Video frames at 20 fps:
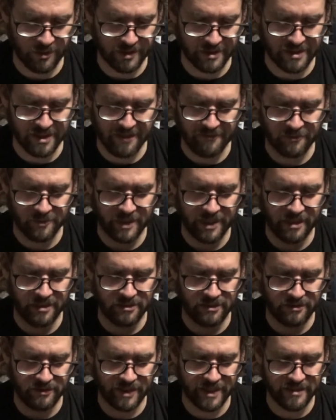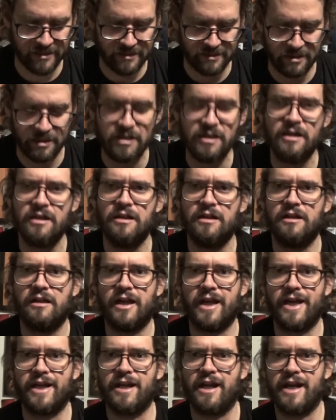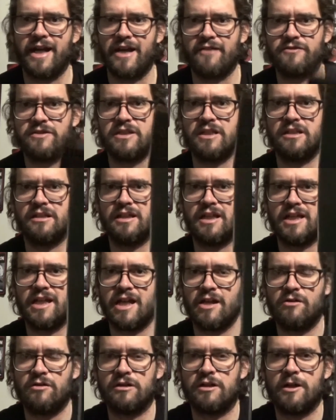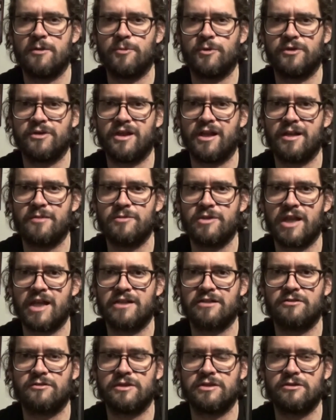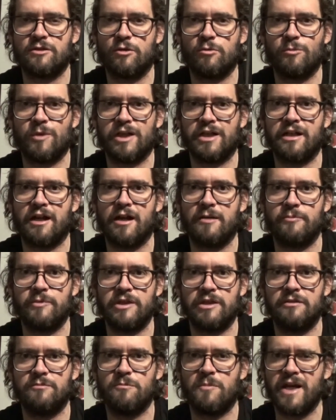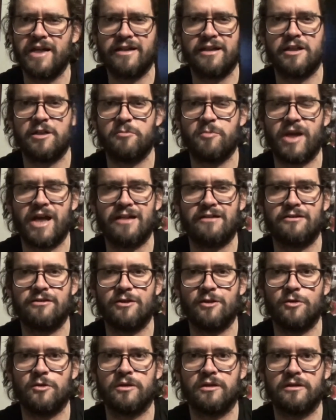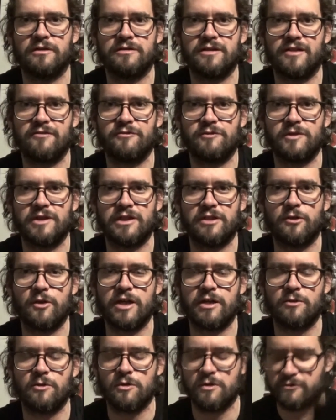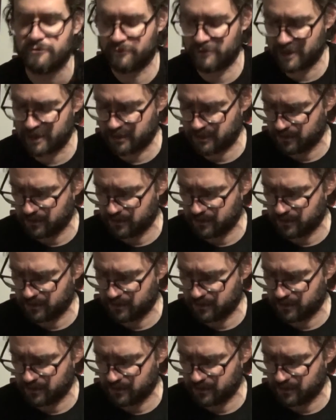It's definitely on the list. And I have seen Get Out a couple of times. Actually sold my copy. Might get it back though. Definitely a great horror flick.